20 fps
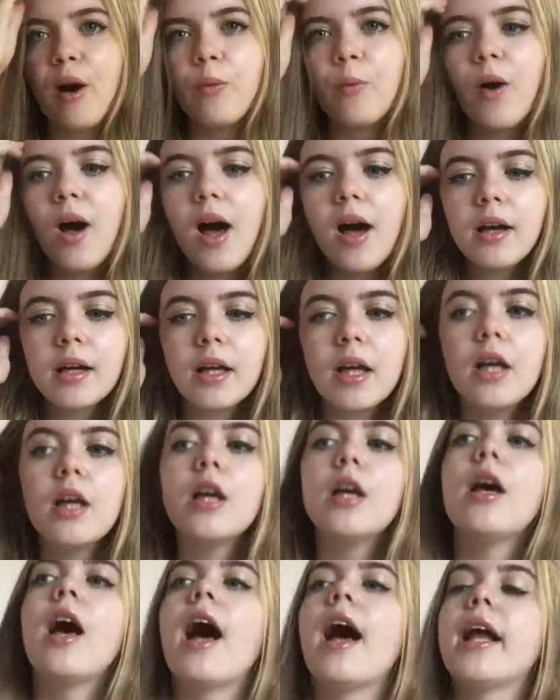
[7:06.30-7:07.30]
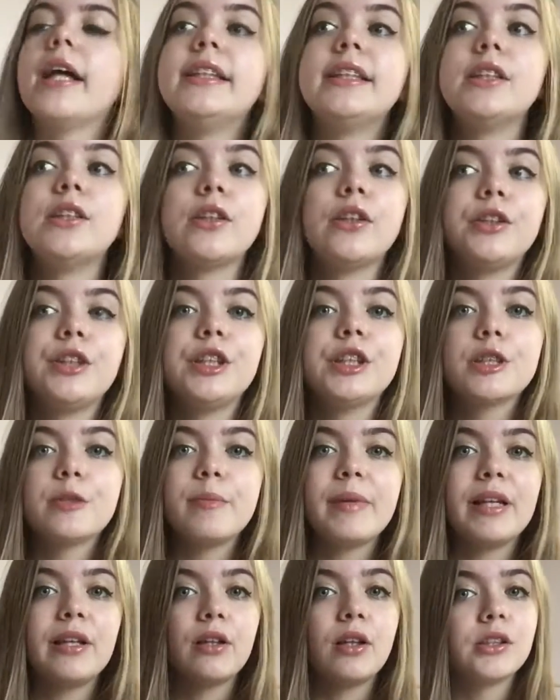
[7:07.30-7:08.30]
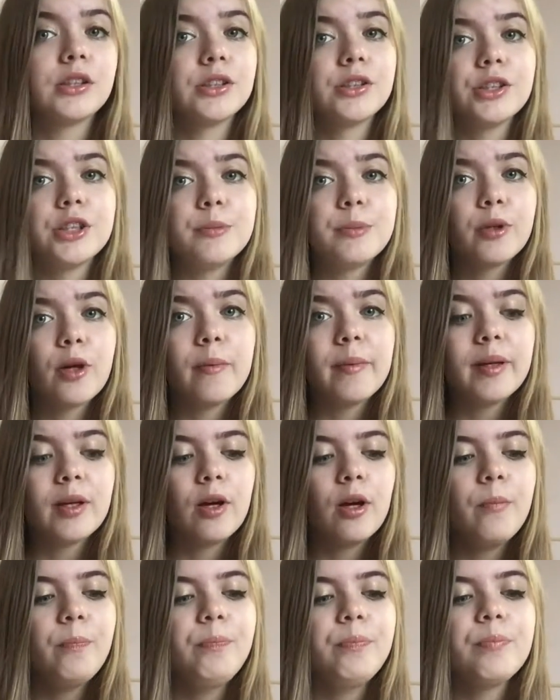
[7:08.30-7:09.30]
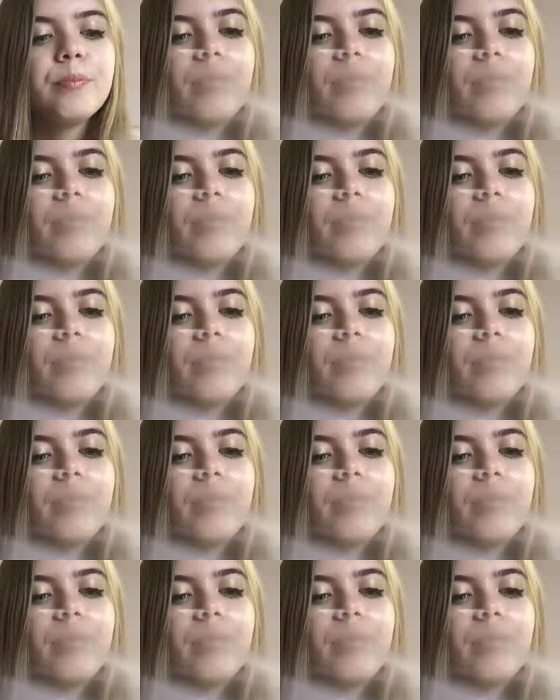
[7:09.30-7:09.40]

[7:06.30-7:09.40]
her work. I didn't know she was going to be at London Super Comic Con,